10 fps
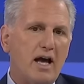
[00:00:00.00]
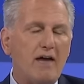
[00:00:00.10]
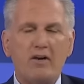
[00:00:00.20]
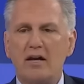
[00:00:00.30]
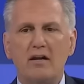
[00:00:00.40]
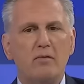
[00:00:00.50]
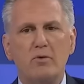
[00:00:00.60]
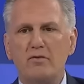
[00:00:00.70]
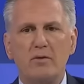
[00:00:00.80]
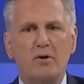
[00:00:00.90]
I've had a number
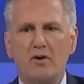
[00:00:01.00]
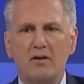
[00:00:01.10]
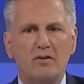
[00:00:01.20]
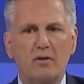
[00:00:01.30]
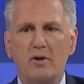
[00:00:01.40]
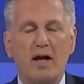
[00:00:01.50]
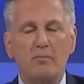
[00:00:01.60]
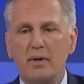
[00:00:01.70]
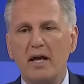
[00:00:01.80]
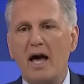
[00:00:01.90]
of Democrats say it wouldn't
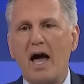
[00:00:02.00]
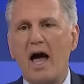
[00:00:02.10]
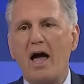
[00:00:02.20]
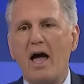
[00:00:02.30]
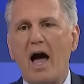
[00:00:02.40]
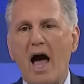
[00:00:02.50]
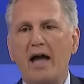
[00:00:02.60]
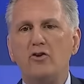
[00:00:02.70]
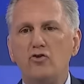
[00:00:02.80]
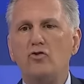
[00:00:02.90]
happen, but
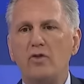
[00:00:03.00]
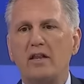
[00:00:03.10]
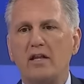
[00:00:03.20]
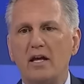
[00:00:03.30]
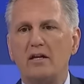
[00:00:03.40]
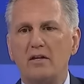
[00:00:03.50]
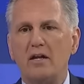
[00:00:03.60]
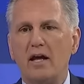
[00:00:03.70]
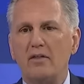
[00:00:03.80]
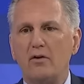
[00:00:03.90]
I knew that at the end of the
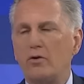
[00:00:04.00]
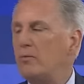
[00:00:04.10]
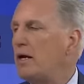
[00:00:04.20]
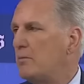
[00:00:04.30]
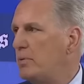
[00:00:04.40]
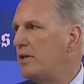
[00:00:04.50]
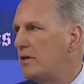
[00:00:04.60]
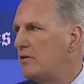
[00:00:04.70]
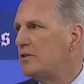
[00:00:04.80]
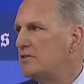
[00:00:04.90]
day, they were going to make a
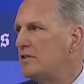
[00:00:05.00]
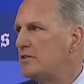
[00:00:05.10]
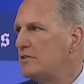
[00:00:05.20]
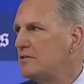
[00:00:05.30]
political decision.